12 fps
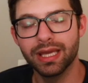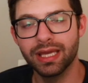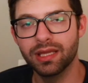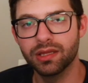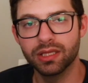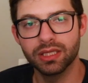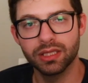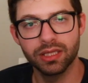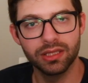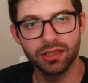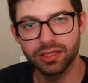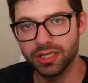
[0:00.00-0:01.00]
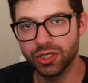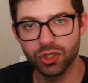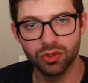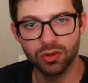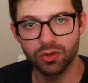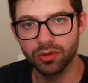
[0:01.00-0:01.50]
in the
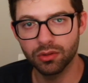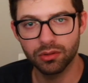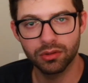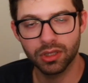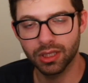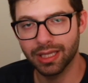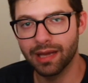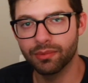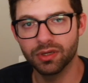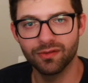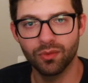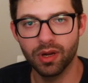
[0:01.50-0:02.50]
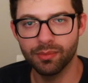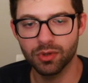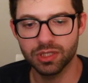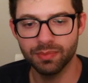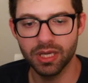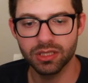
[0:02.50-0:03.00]
digital collaborative
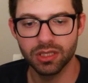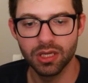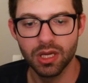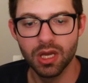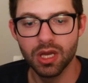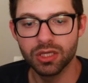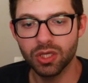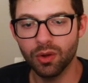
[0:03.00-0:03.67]
whiteboard space. So